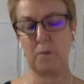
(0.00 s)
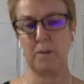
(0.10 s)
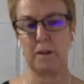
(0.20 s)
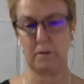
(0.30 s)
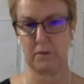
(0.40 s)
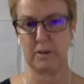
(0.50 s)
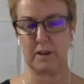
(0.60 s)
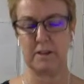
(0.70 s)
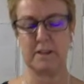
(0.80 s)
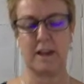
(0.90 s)
They'll offer a
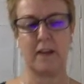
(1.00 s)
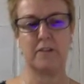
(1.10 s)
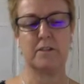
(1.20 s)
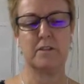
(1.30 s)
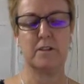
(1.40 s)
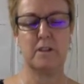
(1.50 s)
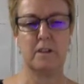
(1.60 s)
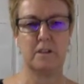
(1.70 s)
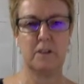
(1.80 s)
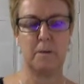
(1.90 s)
discounted
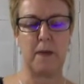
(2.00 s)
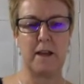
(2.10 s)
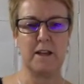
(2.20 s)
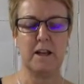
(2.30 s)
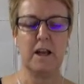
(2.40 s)
domain,